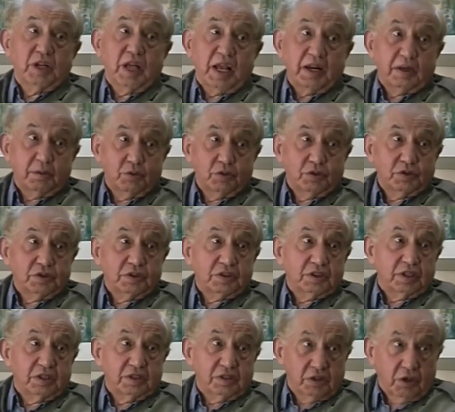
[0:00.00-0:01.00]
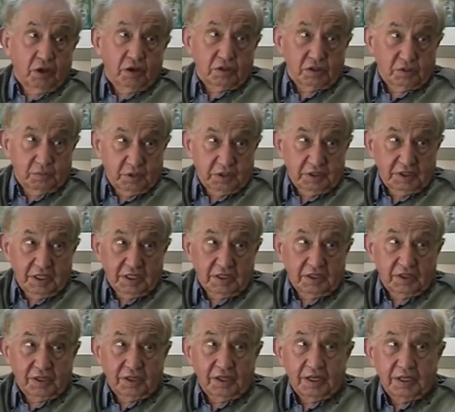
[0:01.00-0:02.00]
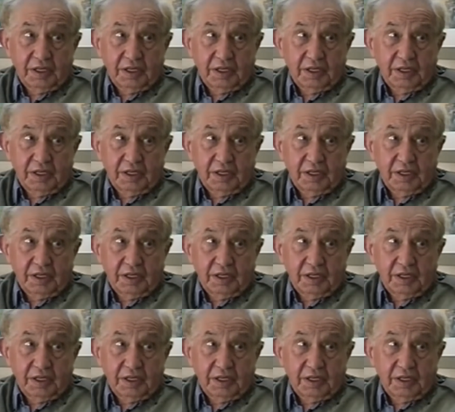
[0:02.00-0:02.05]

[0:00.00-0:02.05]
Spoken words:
with animals, and dogs particularly.